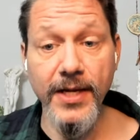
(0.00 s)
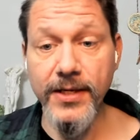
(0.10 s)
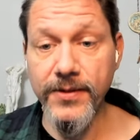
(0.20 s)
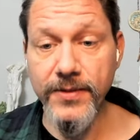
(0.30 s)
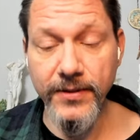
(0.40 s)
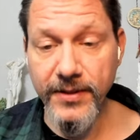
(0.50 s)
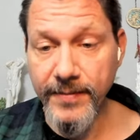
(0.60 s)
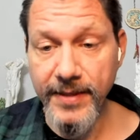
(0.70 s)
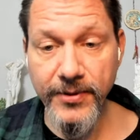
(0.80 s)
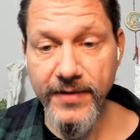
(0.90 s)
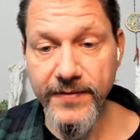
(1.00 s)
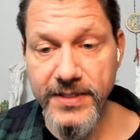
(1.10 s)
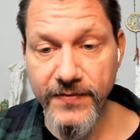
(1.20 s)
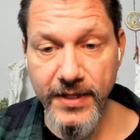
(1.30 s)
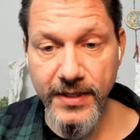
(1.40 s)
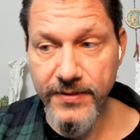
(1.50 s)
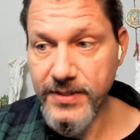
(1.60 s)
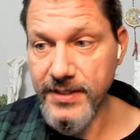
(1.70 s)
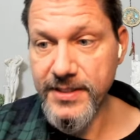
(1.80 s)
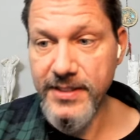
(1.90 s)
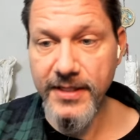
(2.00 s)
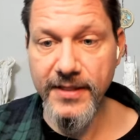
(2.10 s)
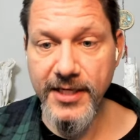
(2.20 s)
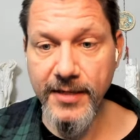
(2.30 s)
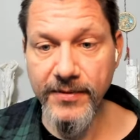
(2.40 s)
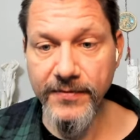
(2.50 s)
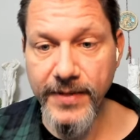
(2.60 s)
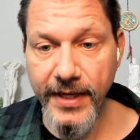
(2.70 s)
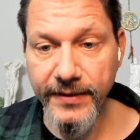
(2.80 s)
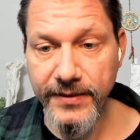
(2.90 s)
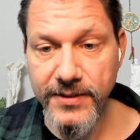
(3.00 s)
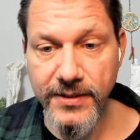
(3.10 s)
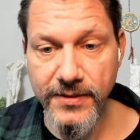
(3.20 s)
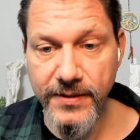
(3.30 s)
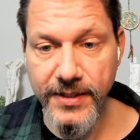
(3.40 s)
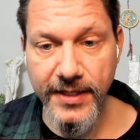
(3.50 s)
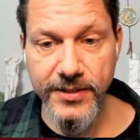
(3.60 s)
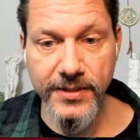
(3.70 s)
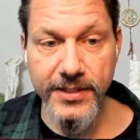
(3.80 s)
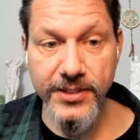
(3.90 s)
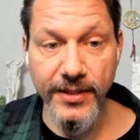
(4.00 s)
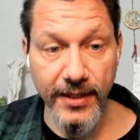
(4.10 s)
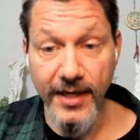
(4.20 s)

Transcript: You can look at my previous videos and see the table of practice to do the conjuration.